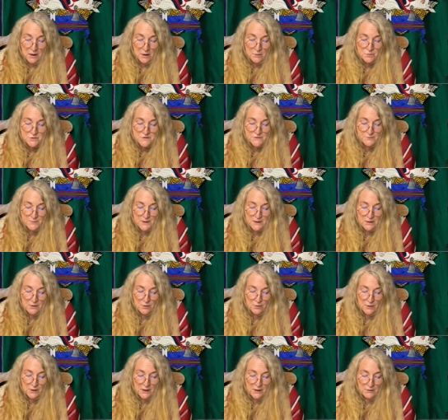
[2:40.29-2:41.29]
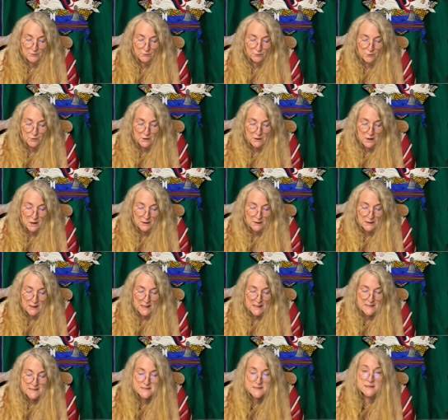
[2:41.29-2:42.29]
I would have been looking for a young
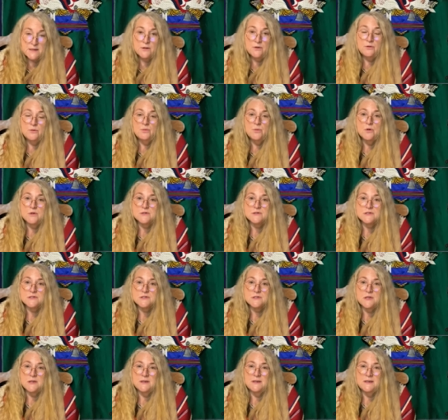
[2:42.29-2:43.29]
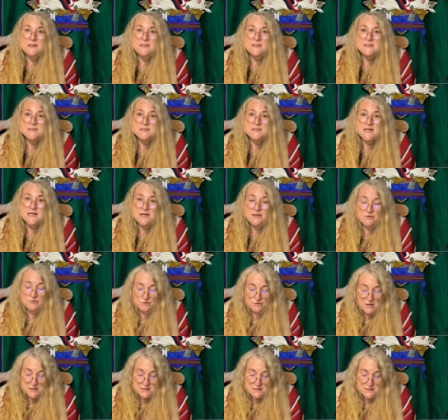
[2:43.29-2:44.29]
lady who was at least
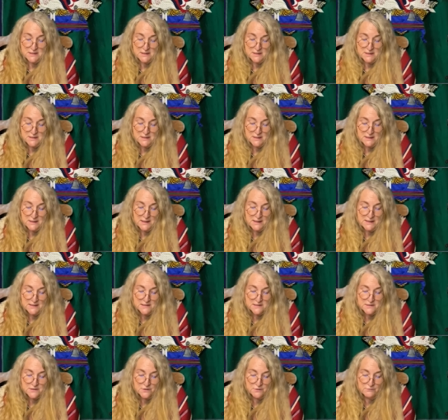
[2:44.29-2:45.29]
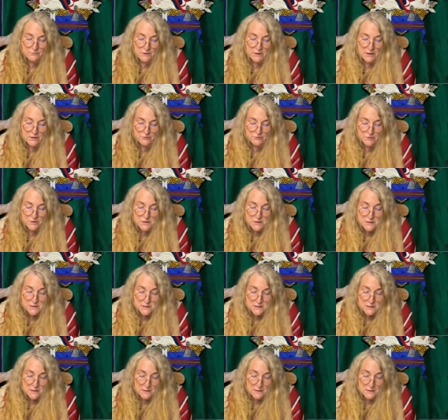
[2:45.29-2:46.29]
interested in Eastern
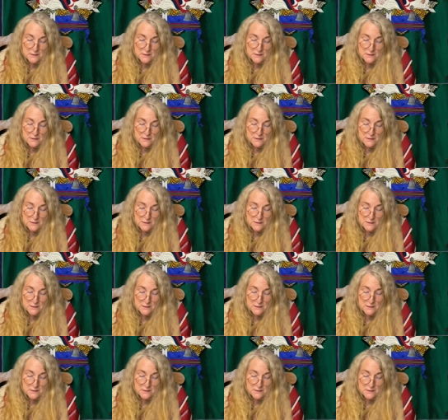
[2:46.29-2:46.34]
religions.